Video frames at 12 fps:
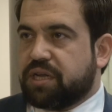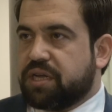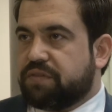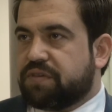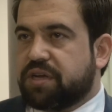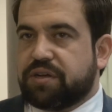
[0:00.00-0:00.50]

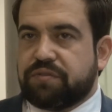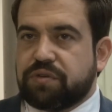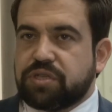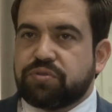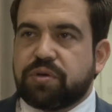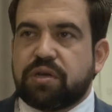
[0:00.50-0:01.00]
every
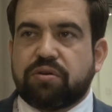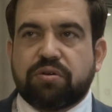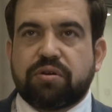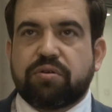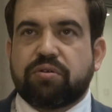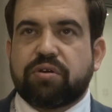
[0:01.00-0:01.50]
individual
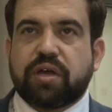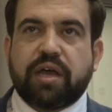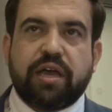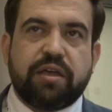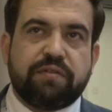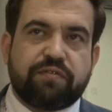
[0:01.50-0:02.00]
or, or a
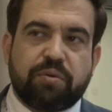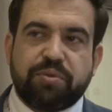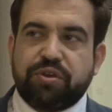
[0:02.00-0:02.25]
guy from